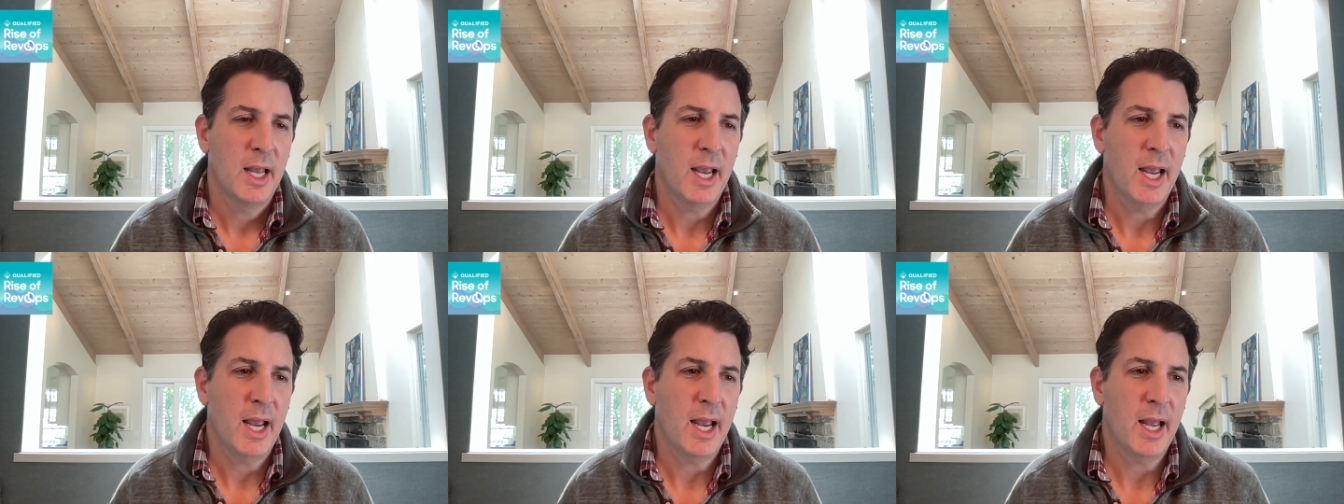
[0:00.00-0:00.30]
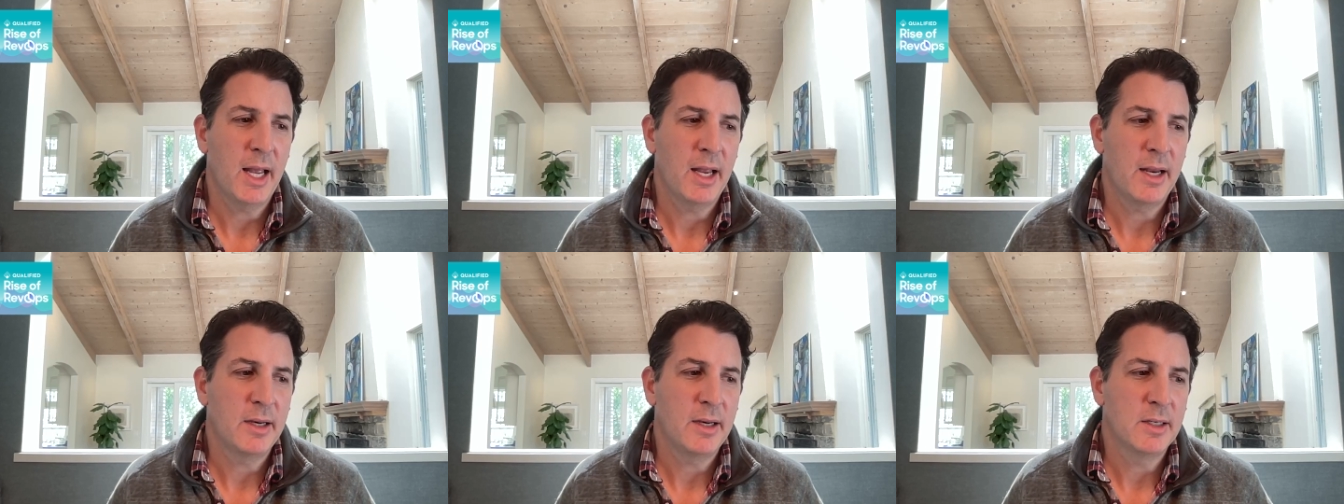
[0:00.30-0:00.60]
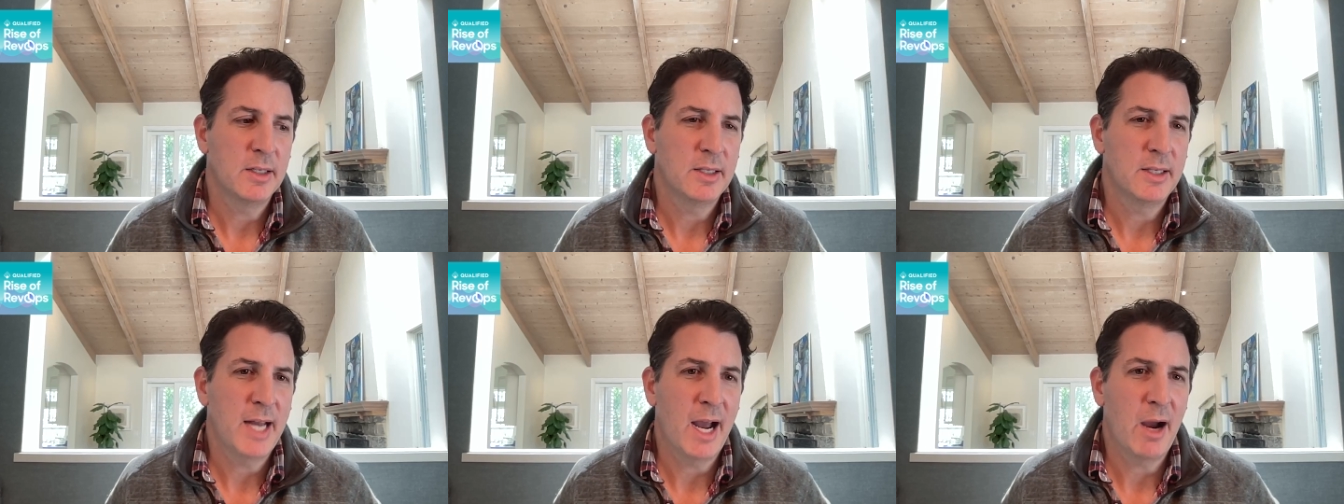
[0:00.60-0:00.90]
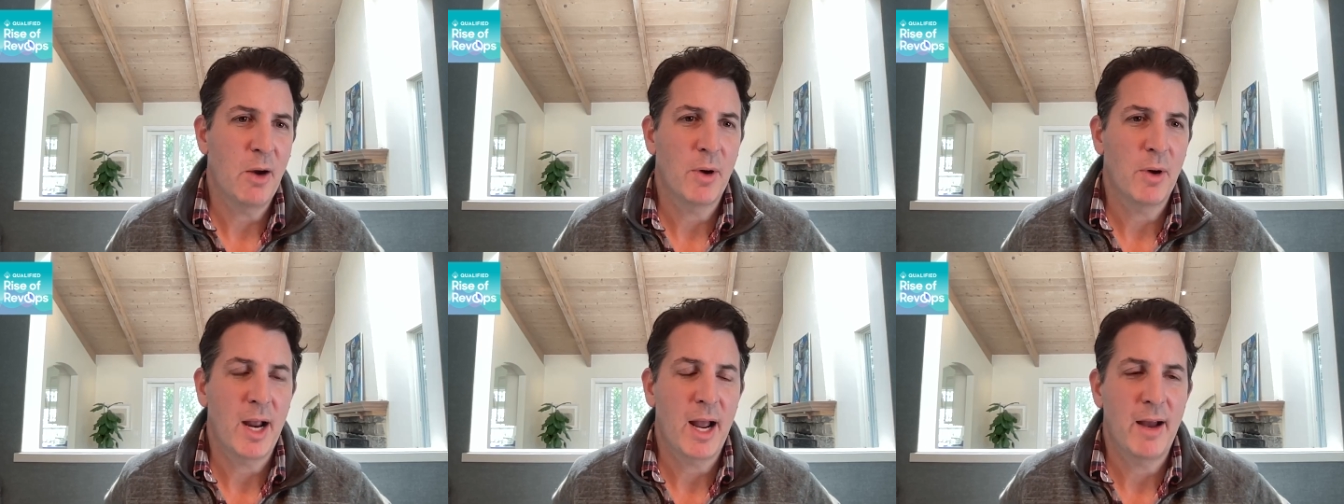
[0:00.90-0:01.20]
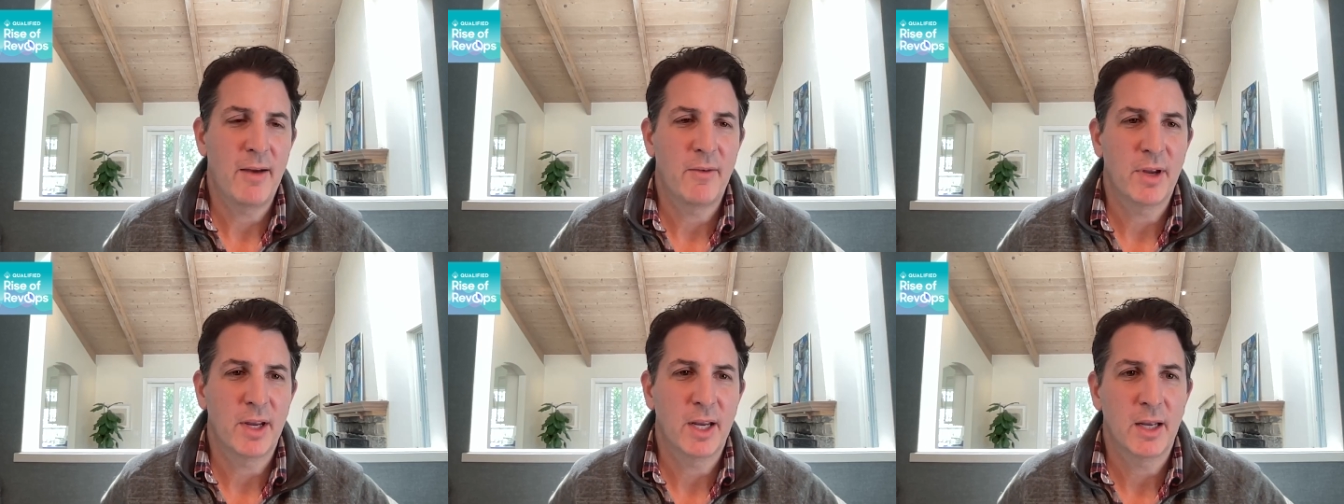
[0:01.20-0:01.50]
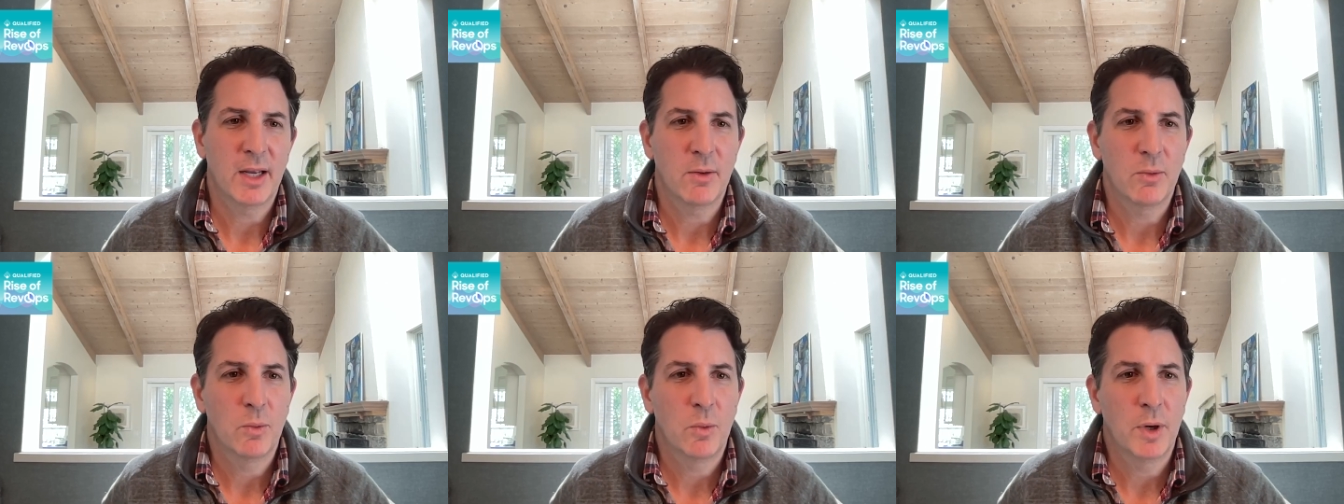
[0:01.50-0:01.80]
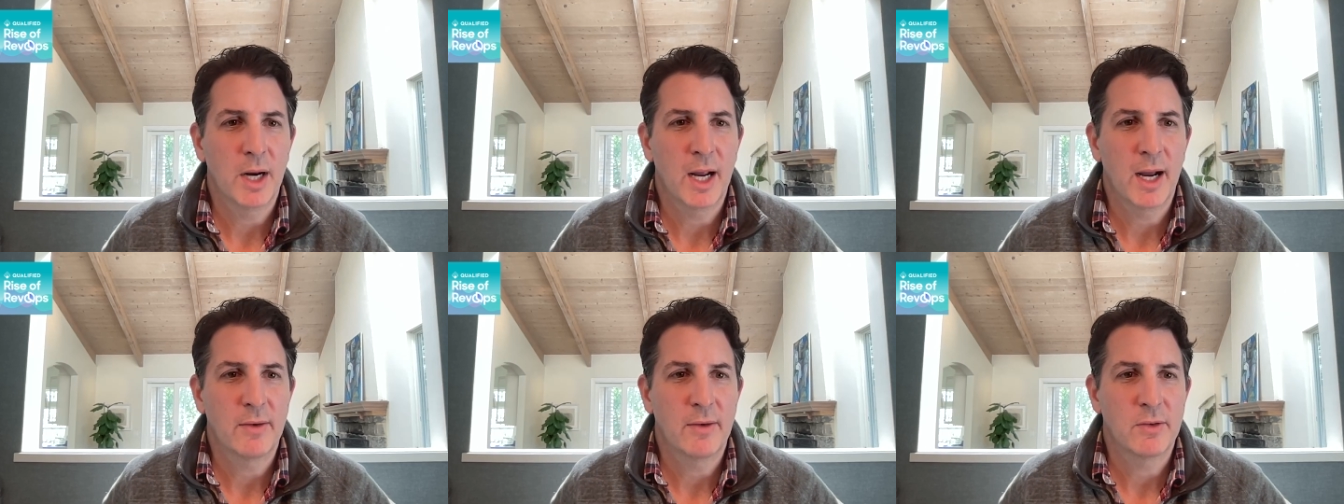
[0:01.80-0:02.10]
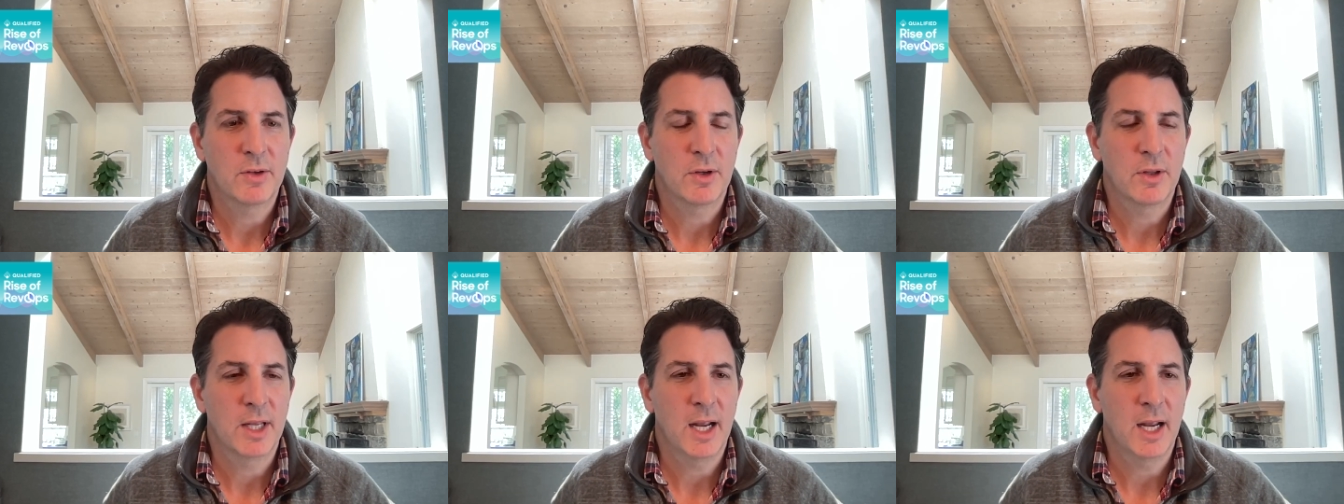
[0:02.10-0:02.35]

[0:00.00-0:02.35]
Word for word: and now we're having it one after